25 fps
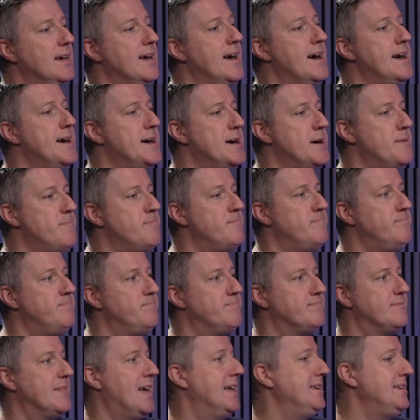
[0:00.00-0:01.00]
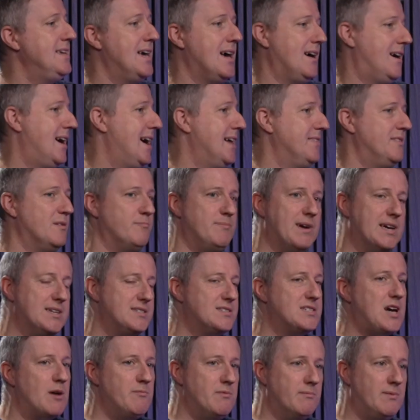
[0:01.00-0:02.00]
And yeah, I had the best
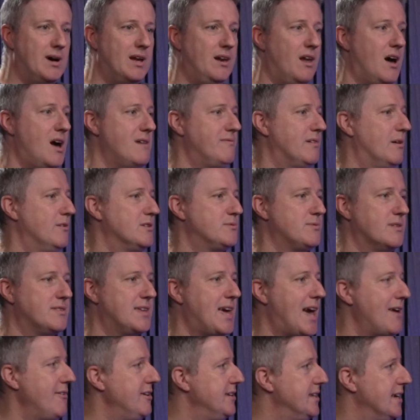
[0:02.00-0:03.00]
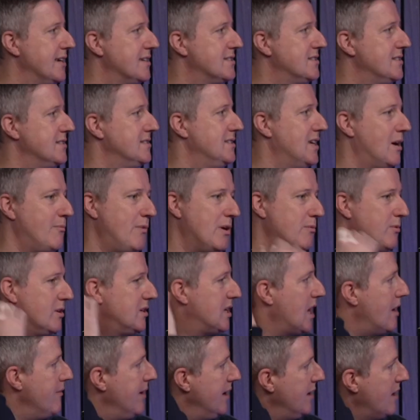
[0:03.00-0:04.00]
time of my life. I was with Kerry Dixon, and we were
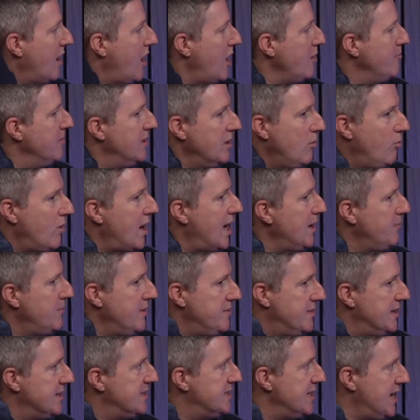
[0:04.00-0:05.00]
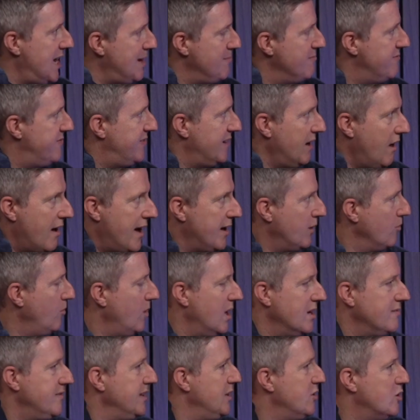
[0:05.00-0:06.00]
going home and away with the team, flying all
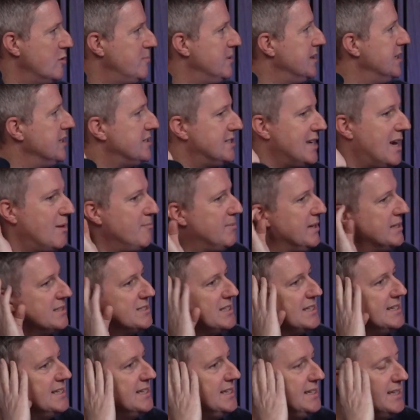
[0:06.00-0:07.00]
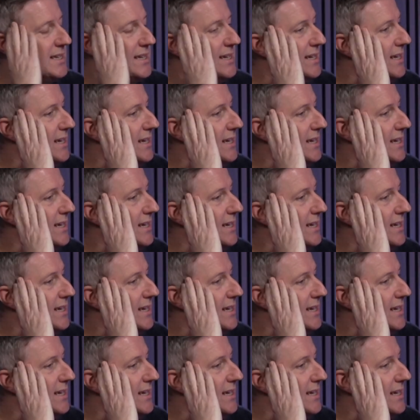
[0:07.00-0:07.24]
over Europe in the Champions League,